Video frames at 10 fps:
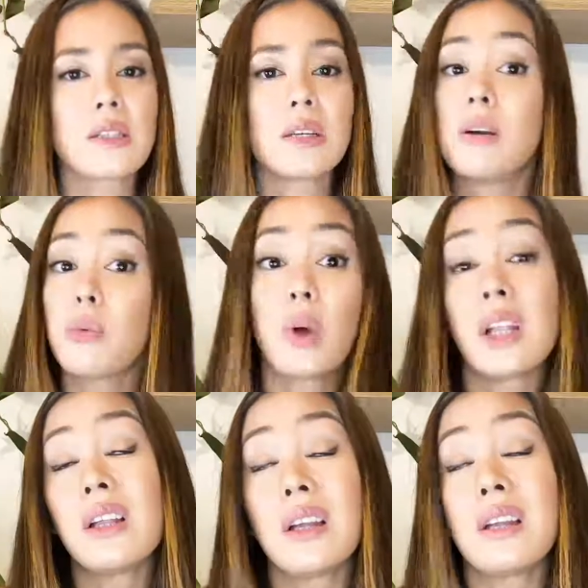
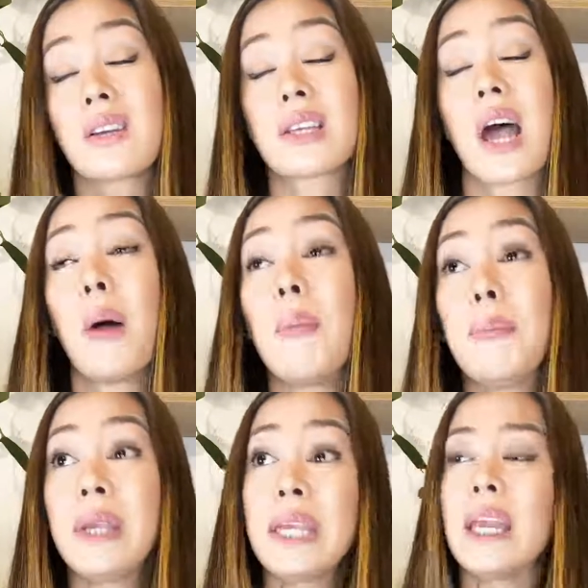Well, it does help
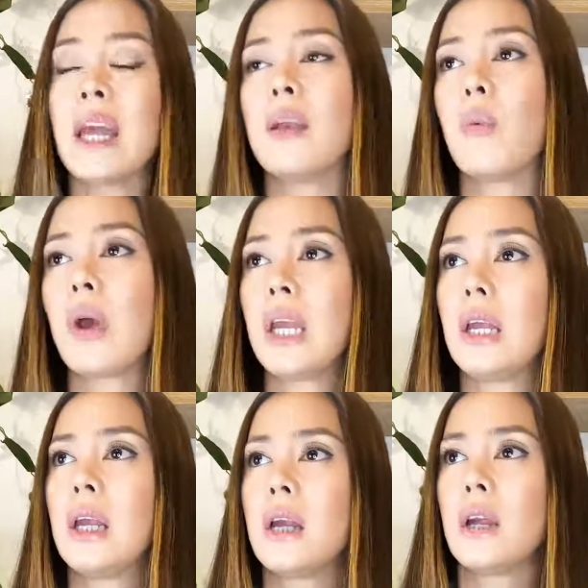me anyway
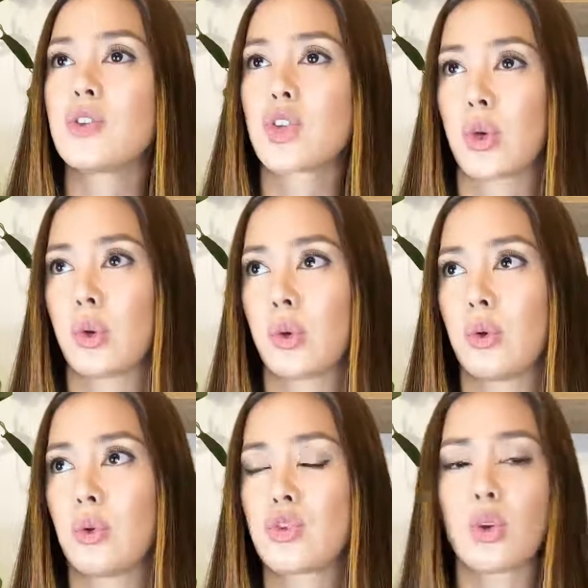to
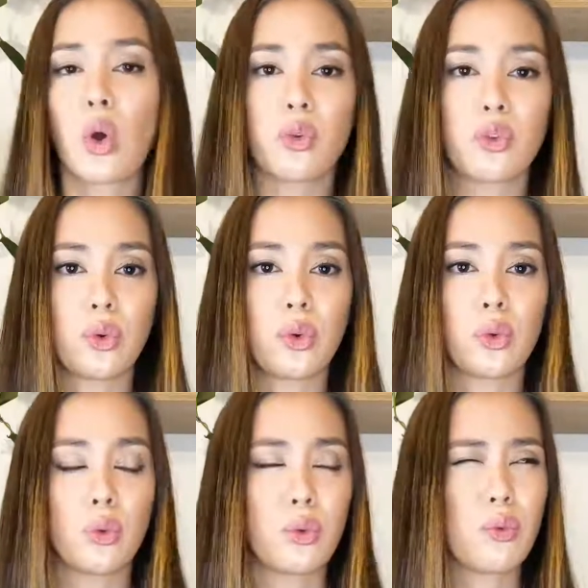go
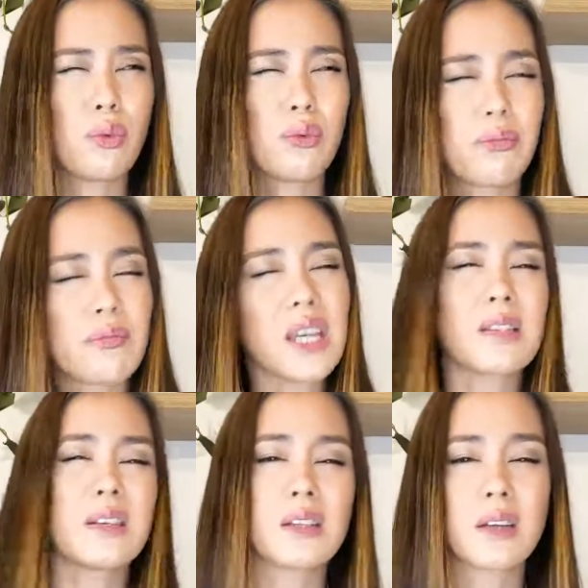through
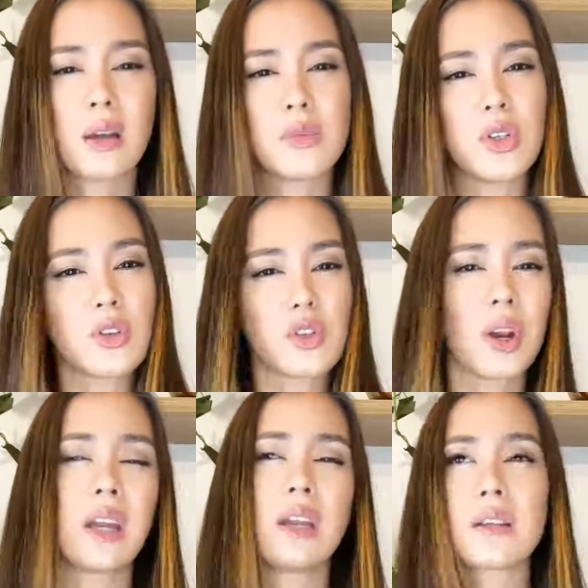testing times, you know,
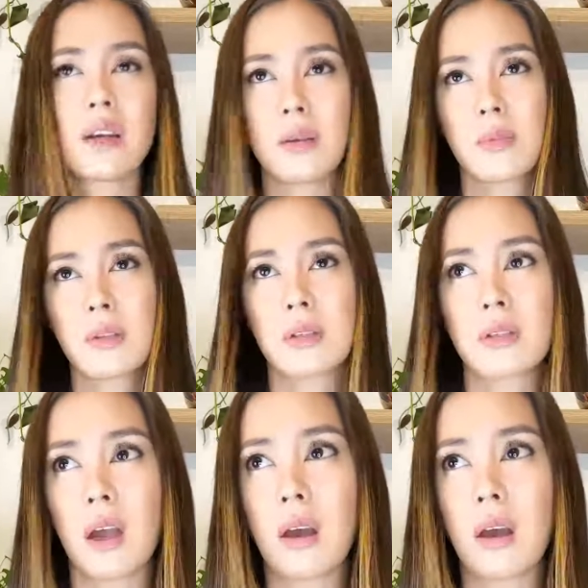trying times,